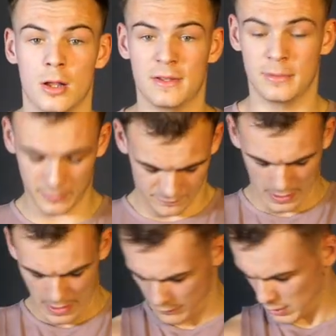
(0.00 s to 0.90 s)
this is my
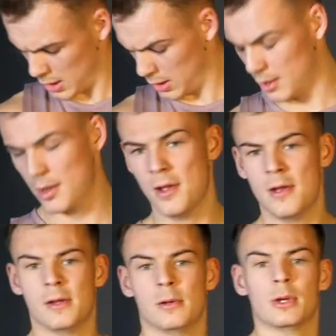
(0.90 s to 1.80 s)
favourite colour.
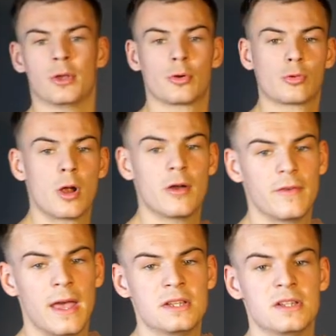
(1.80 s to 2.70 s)
We've got the rough
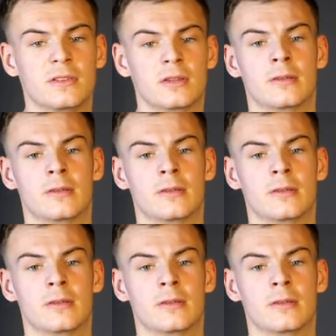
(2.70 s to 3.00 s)
edges